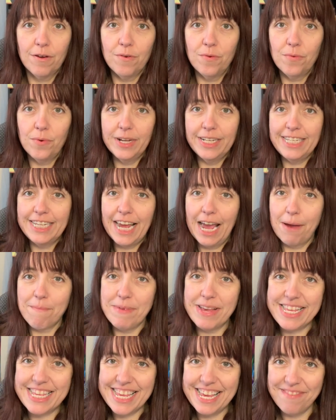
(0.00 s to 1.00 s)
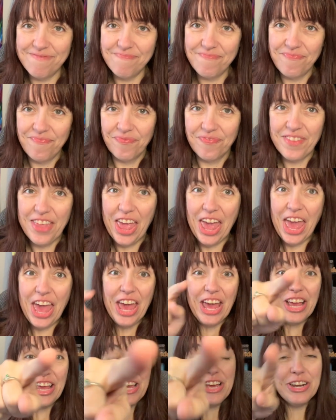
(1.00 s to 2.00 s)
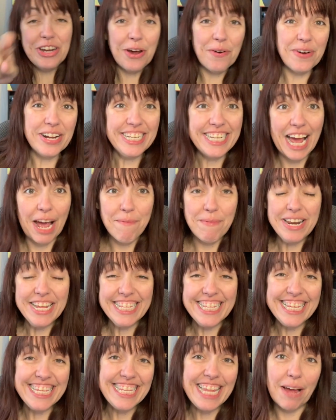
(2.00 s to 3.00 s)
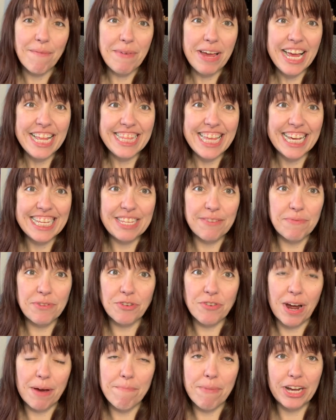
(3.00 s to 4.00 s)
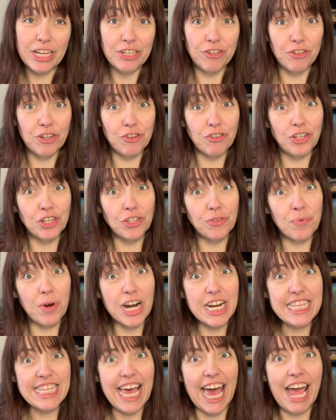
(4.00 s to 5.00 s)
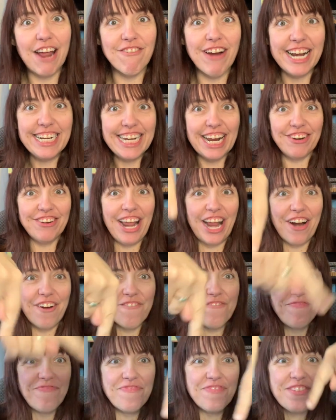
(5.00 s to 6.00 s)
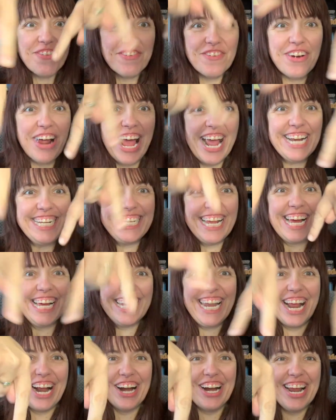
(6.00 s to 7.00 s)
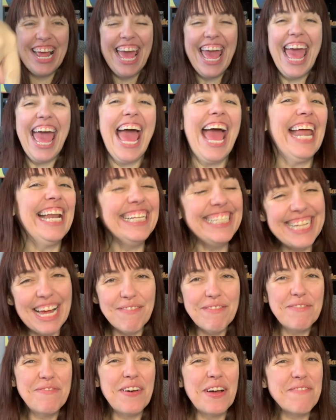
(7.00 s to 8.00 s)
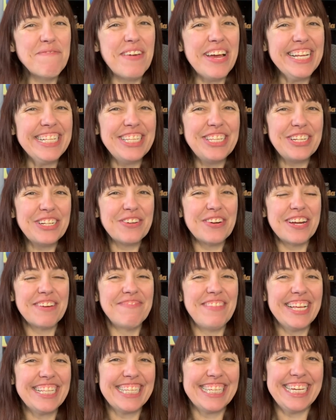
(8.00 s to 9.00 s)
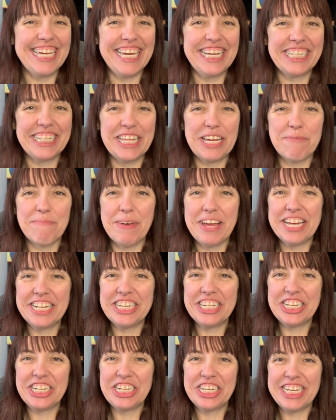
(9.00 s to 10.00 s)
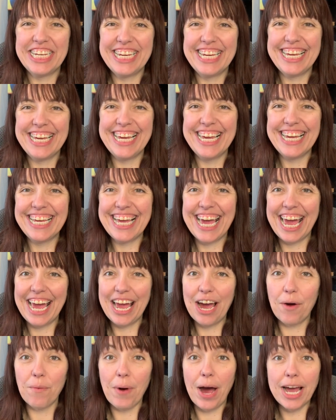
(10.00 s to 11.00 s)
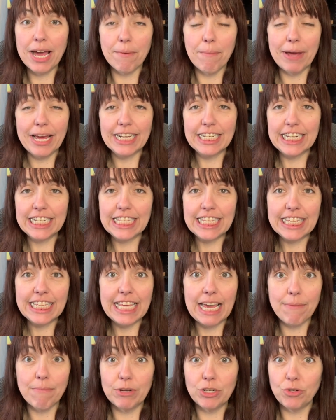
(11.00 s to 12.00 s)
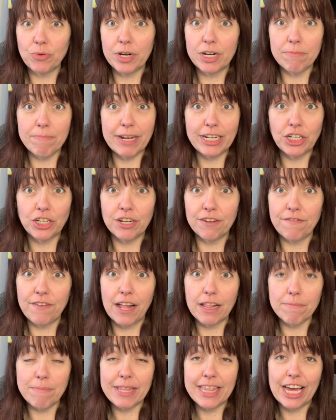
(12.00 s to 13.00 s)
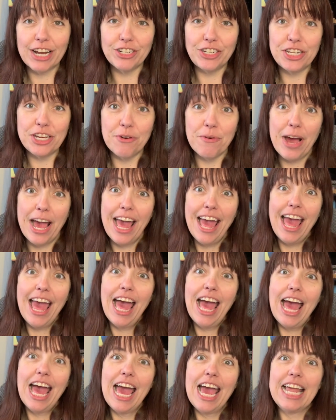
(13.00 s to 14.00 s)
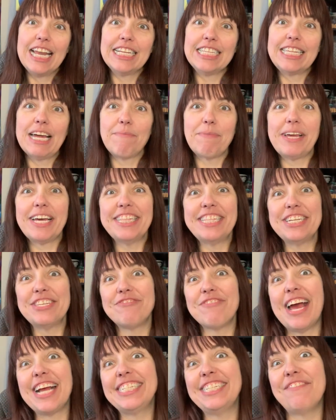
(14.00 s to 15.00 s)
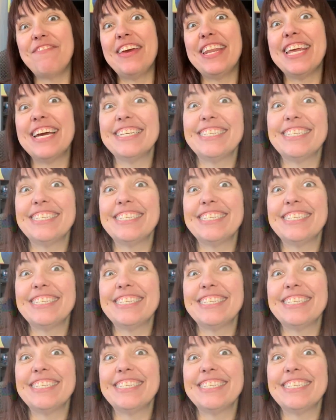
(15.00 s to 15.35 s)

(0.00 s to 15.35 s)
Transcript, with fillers: What time is it? You know what time it is. It's time to hit that subscribe button. You know just where it's at. Right down there. Right down there. And it's time to find my Instagram. That's Geekly Amanda. G-E-E-K-L-Y Amanda. It's the same on Twitter. Make sure to follow me there too. And it's time to get this reaction video